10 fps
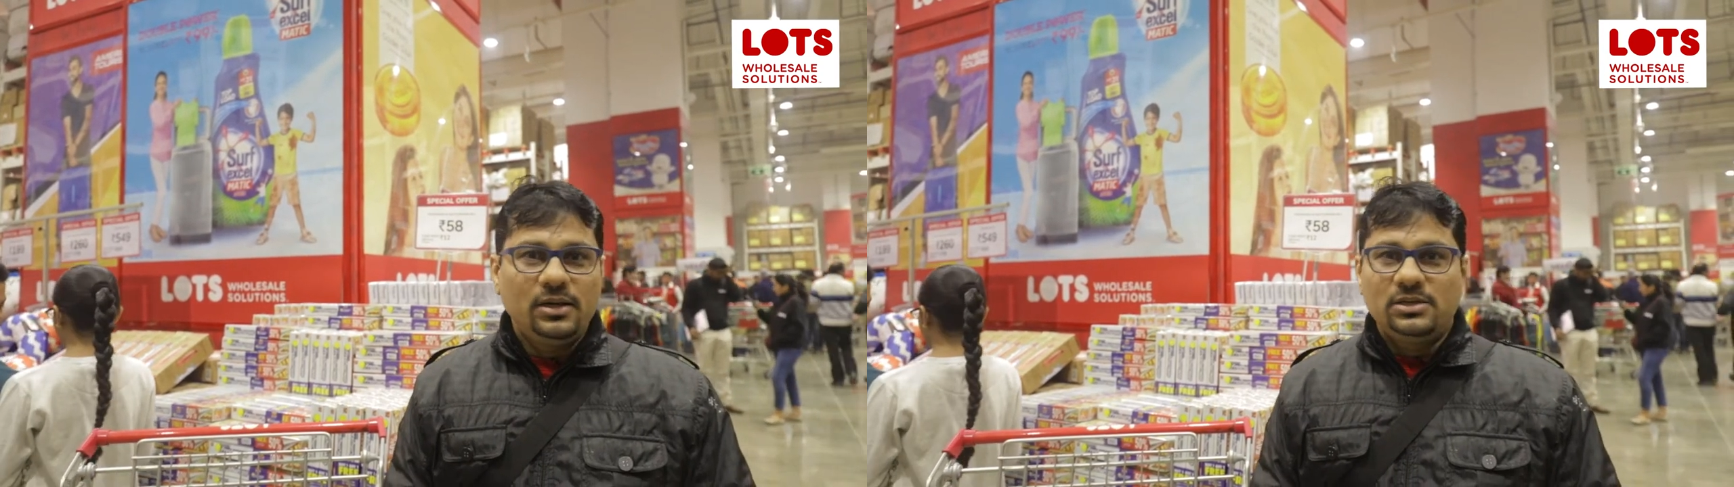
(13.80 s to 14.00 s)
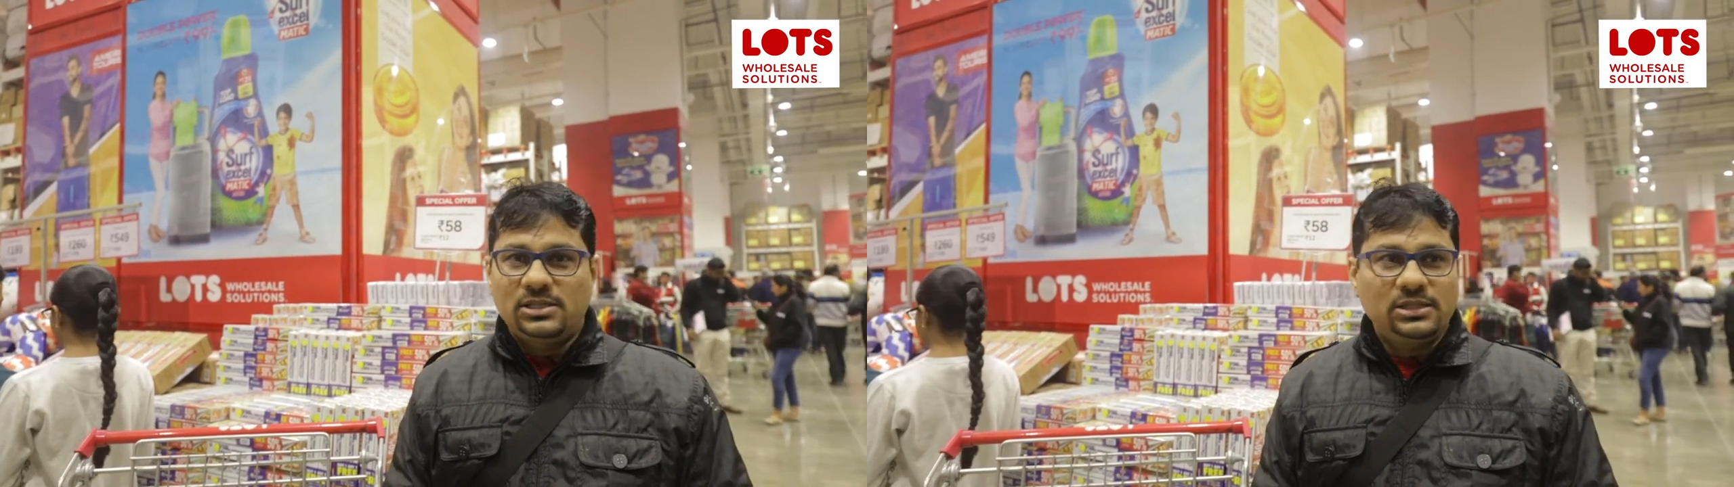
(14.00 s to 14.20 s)

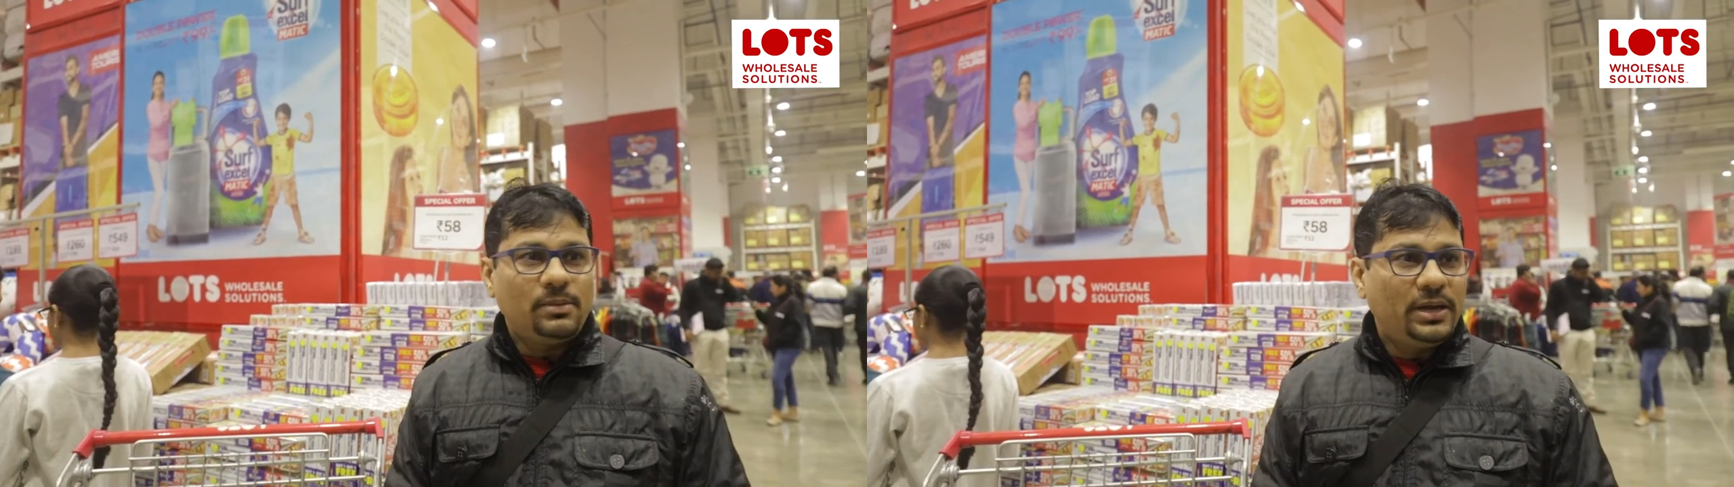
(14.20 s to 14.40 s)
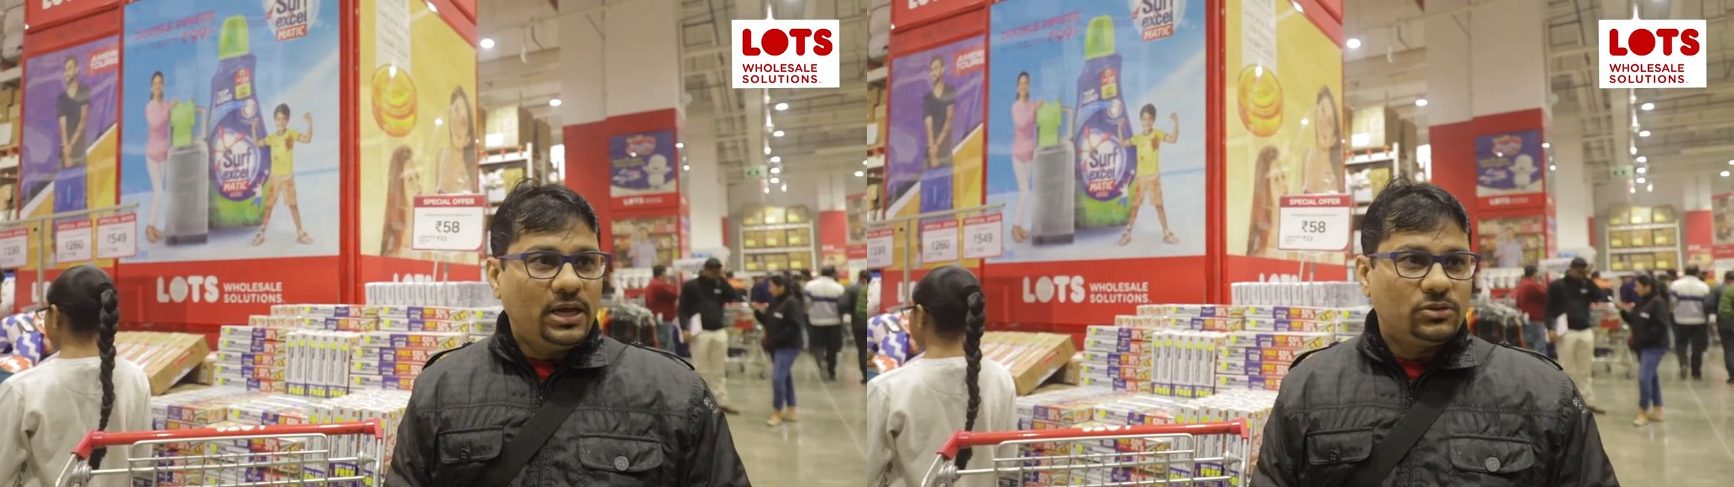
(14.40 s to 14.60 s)
such
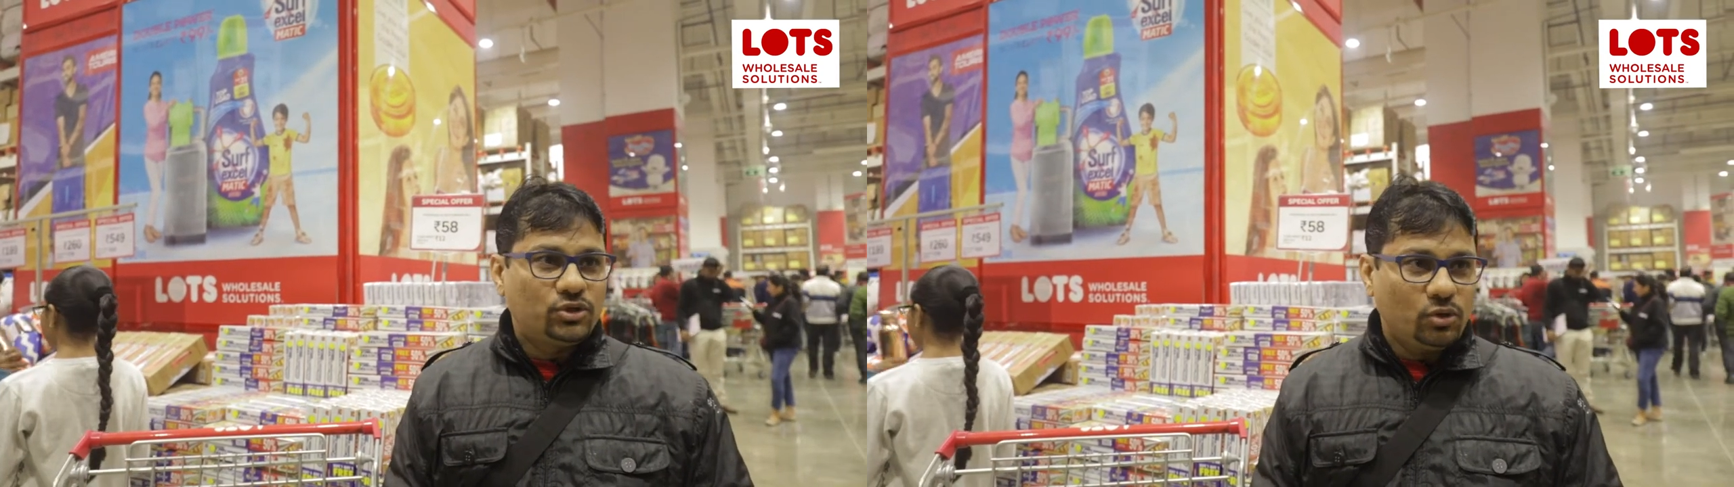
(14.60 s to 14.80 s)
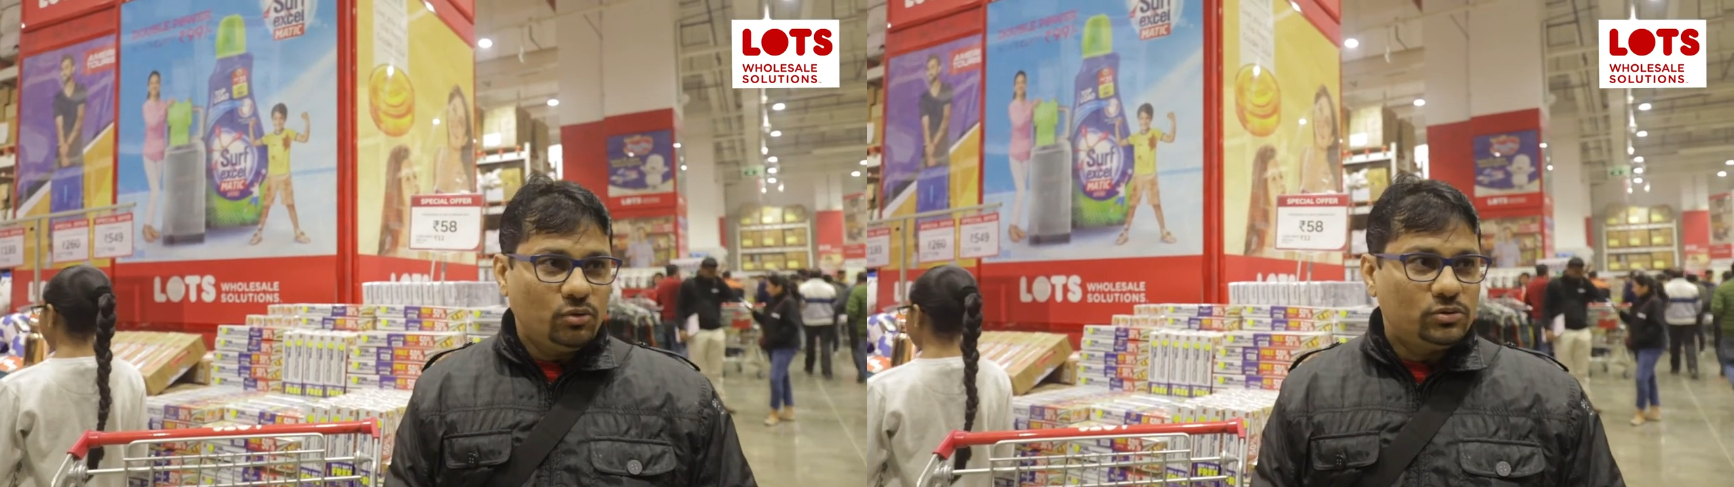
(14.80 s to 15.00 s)
a big
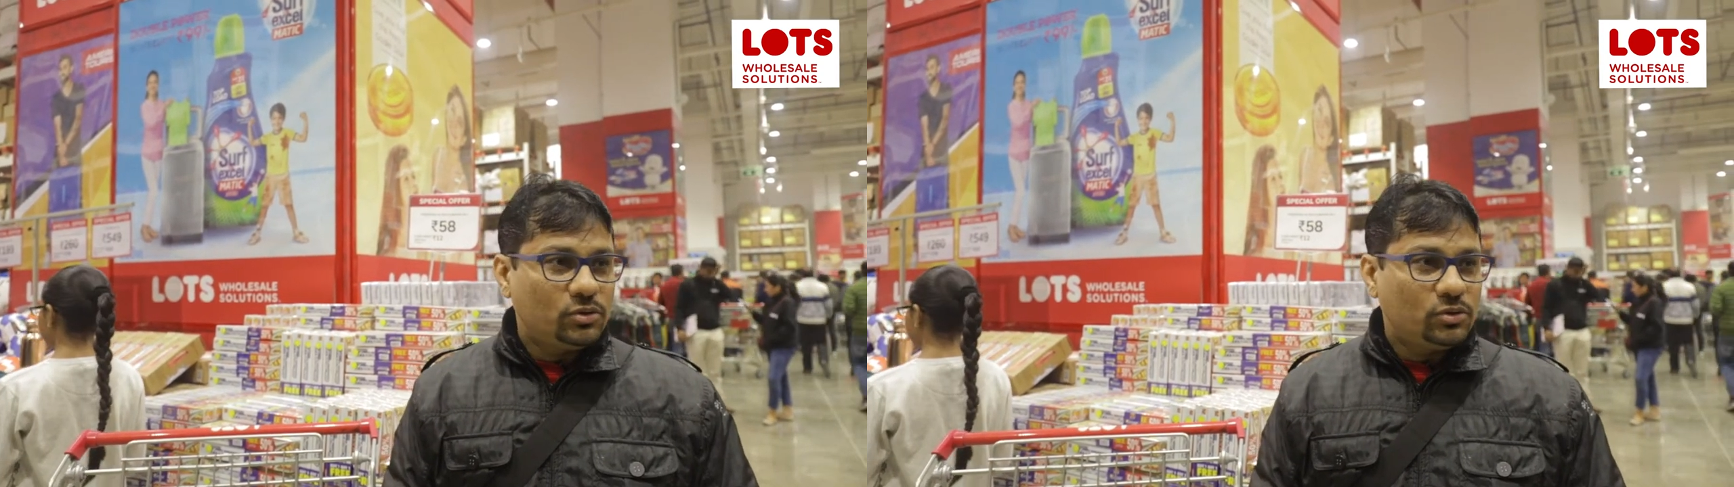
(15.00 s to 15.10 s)
show